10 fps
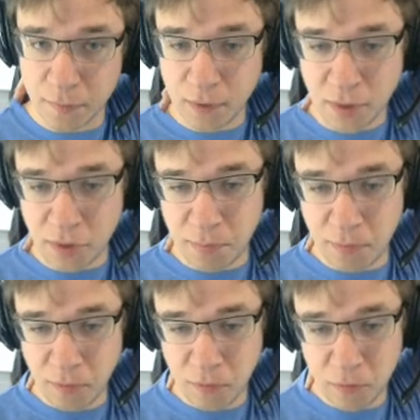The
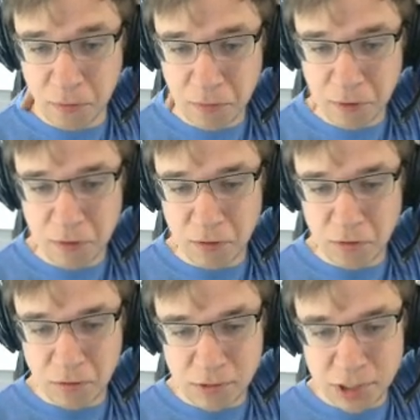
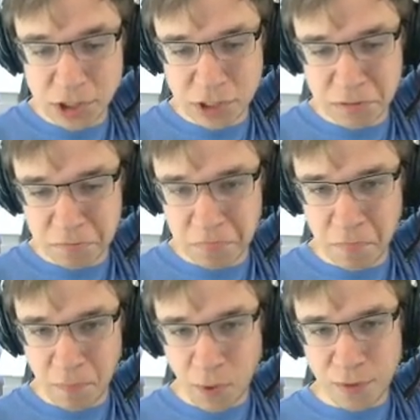change in
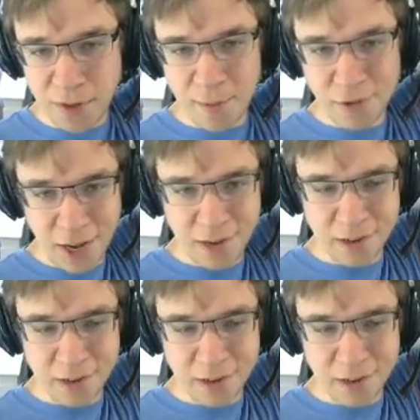both damage and